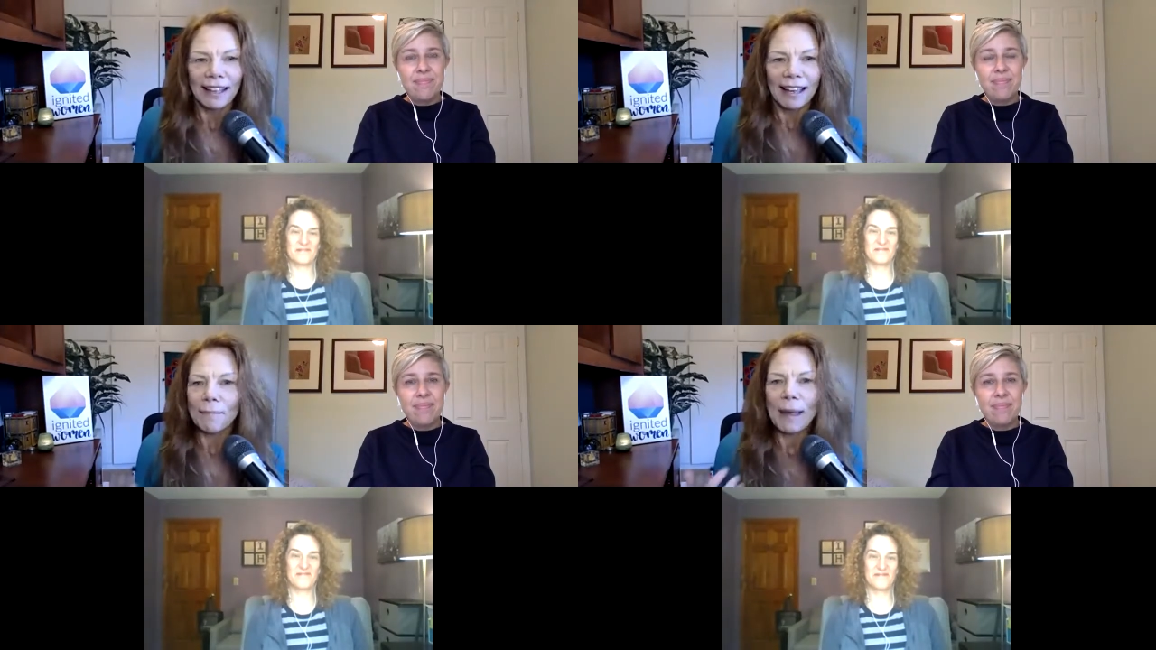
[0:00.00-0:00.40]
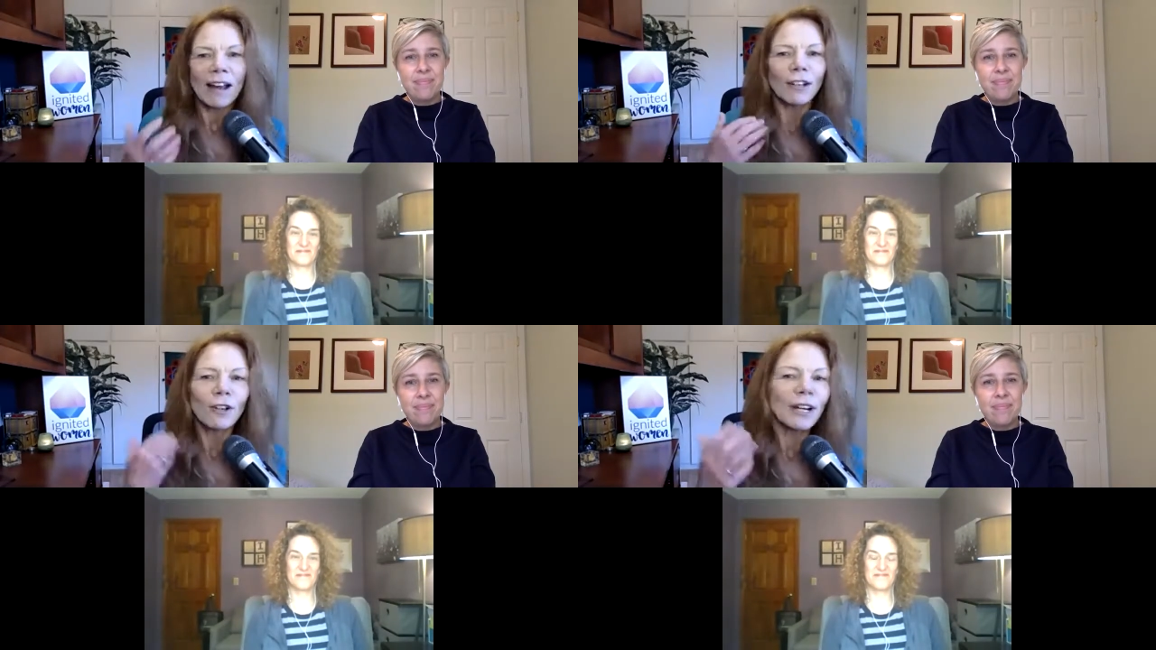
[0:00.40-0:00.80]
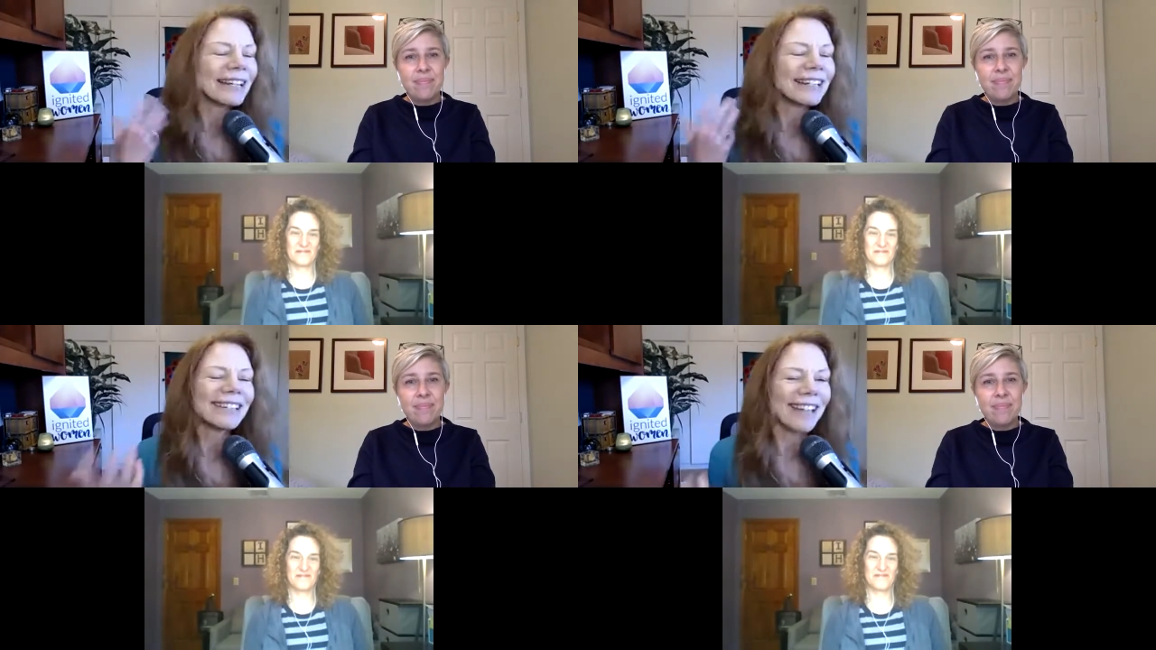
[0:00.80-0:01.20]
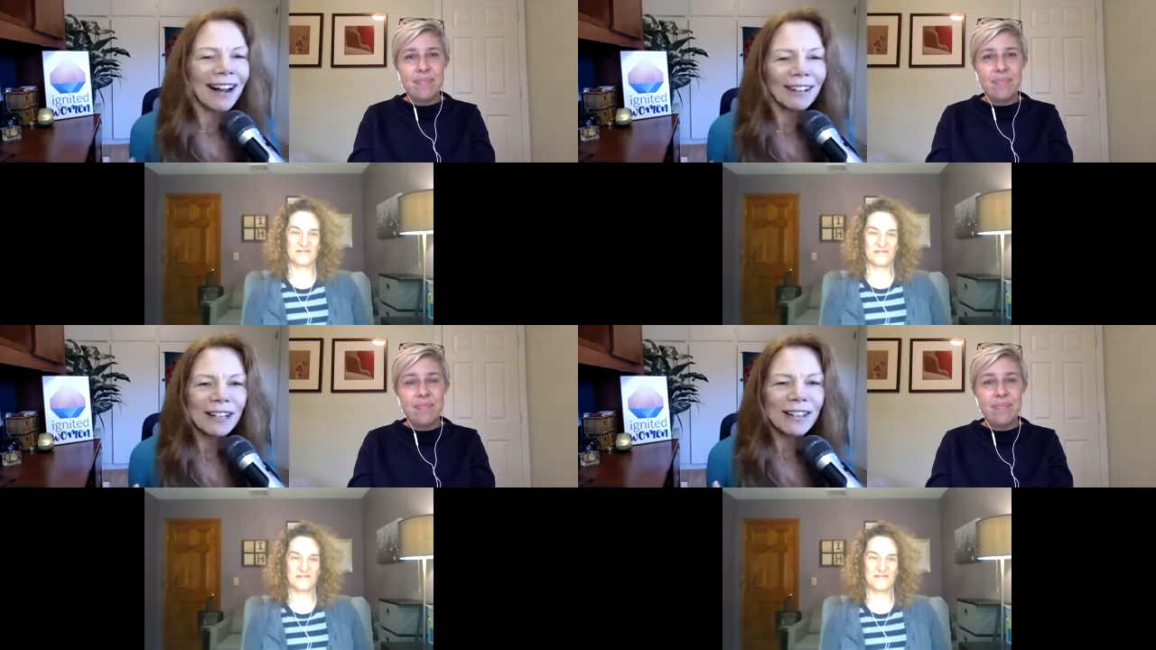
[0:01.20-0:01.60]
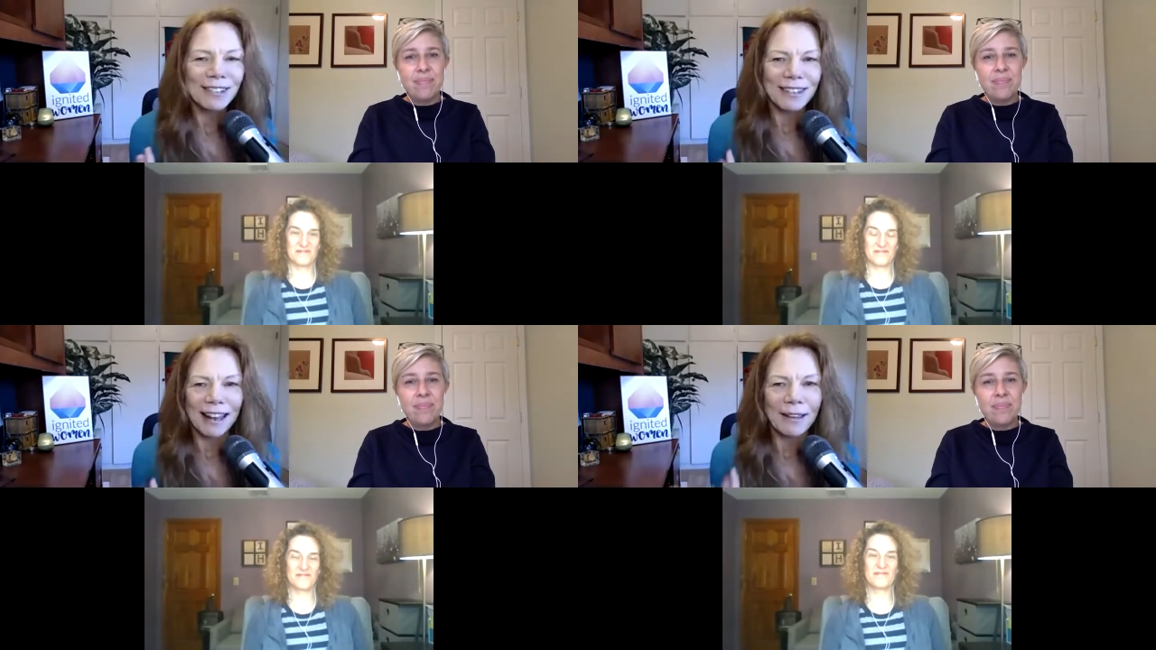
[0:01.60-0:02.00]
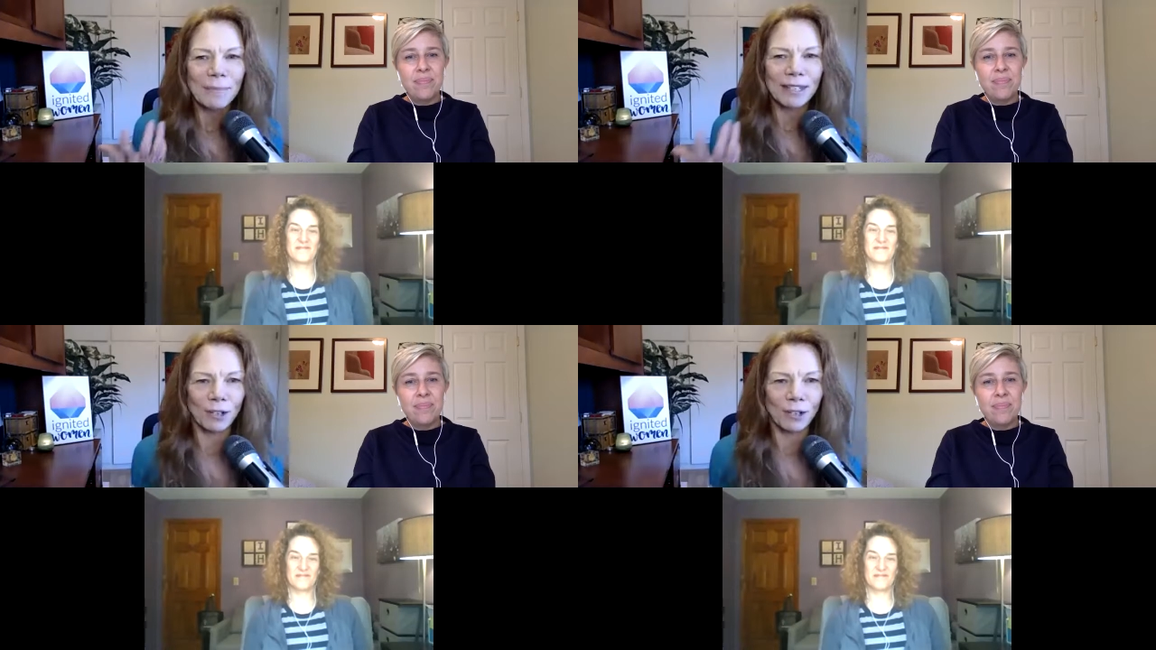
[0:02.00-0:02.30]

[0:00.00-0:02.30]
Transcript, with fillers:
Speaker 1: It may not look exactly the same as